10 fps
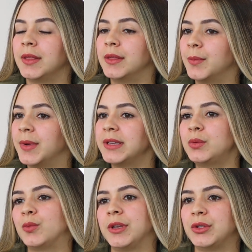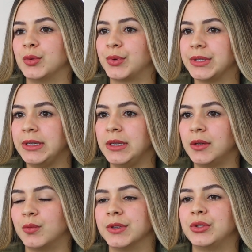the best way to proceed
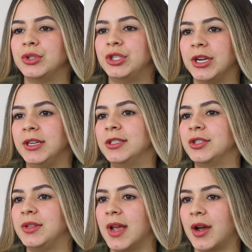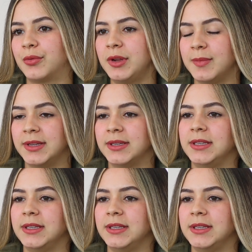was to change the agreement